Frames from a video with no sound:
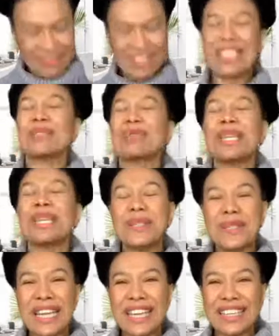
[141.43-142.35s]
that's what
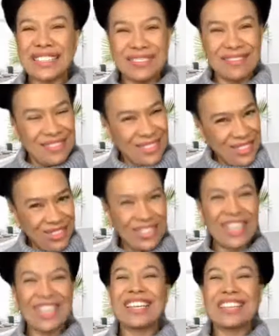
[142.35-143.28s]
you get. You
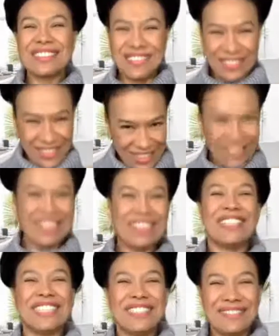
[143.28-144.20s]
take it, you leave
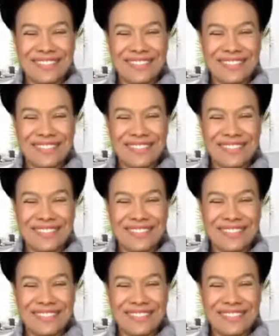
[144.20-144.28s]
it.